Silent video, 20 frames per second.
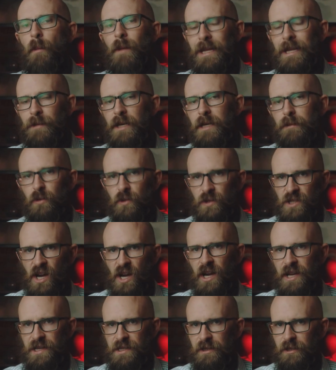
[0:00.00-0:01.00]
many people
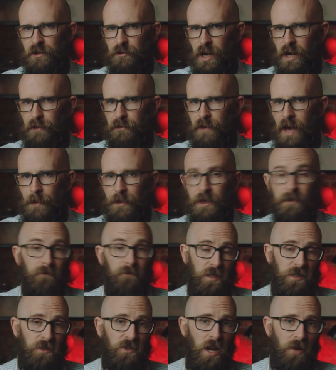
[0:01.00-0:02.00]
died in the Great Famine.
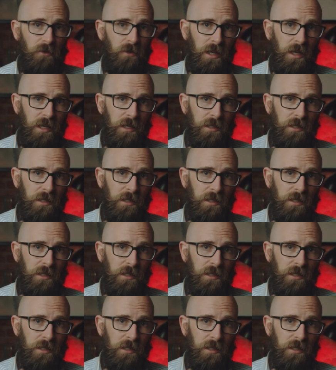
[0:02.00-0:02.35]
It's generally